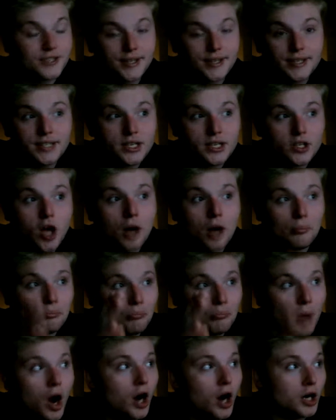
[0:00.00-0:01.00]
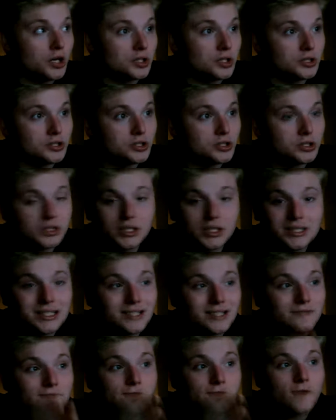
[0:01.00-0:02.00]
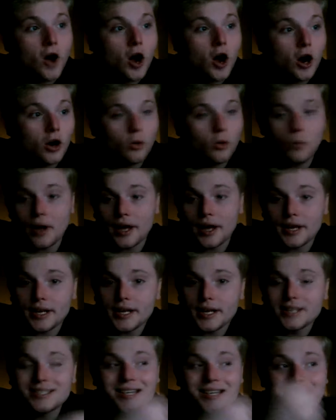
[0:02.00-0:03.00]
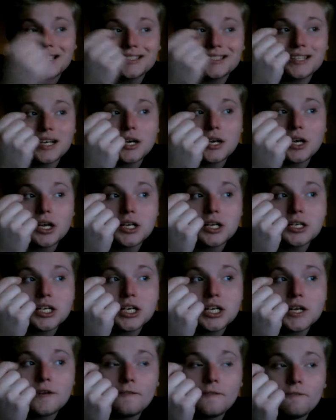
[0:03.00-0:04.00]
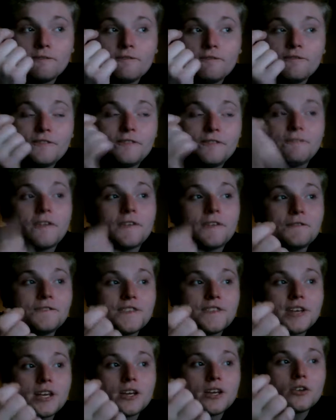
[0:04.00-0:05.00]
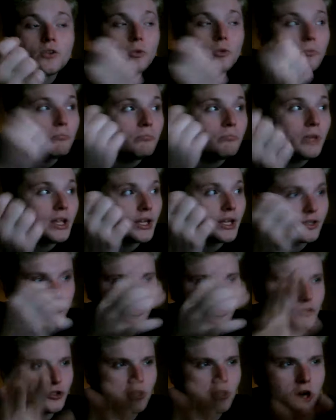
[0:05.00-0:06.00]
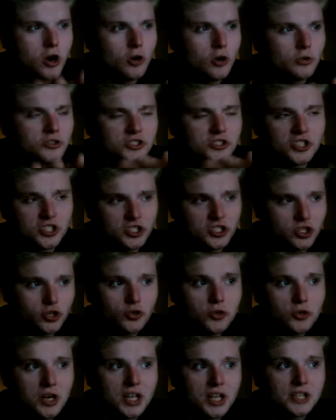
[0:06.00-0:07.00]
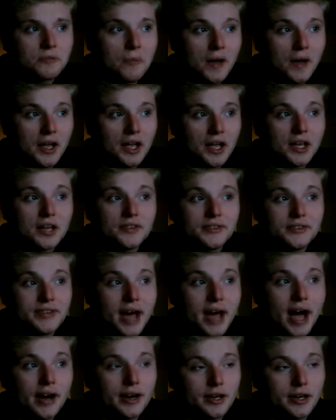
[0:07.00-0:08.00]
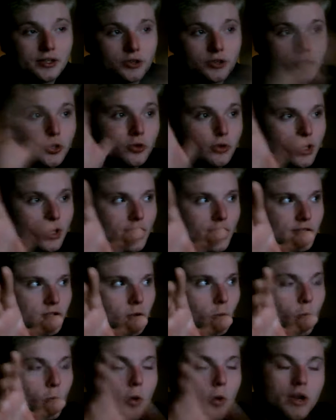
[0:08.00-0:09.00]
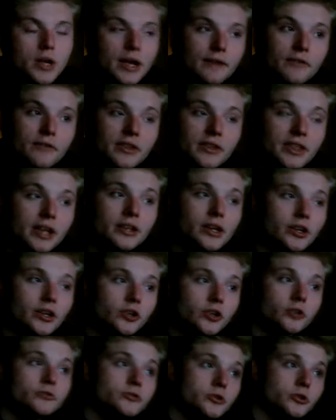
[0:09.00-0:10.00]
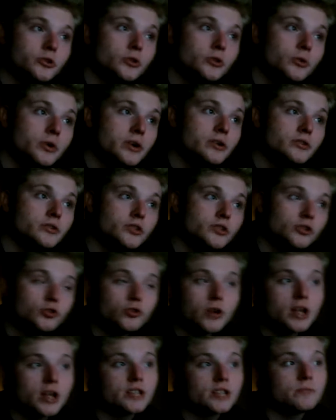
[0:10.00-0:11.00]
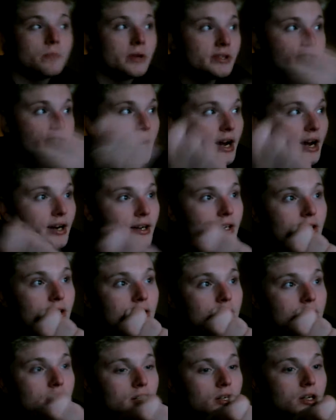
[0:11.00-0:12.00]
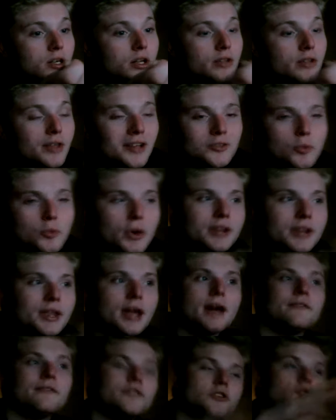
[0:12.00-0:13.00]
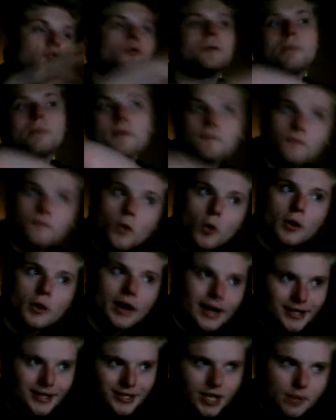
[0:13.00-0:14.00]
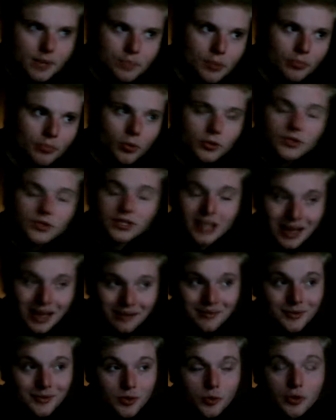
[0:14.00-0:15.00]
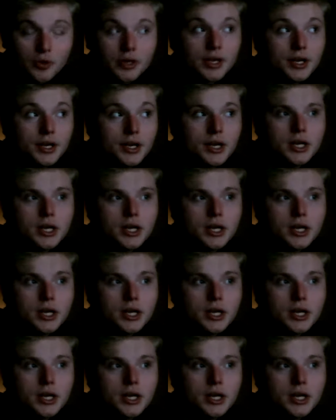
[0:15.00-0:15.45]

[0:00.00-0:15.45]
this is on Mars. This is far away. It takes 15 minutes or so just to transmit data to there. So everything that you do to transmit data, that's why they have to do it before at Jet Propulsion Laboratory,